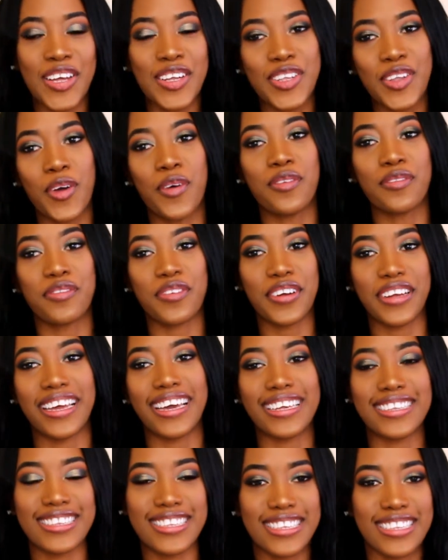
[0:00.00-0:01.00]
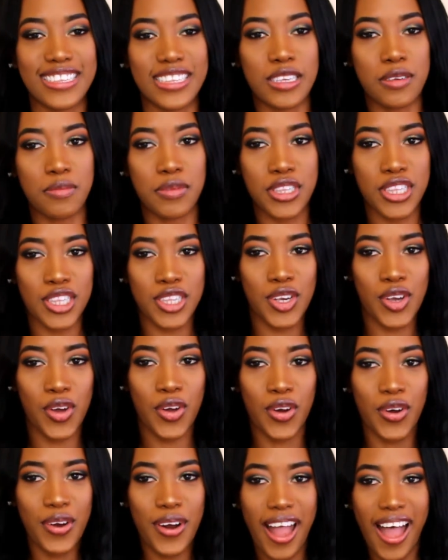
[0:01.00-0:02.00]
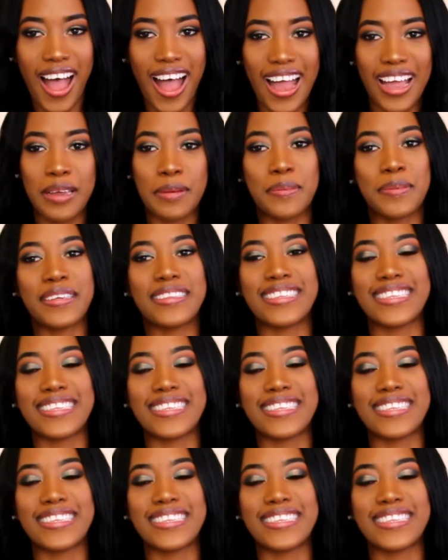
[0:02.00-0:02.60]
don't forget to subscribe.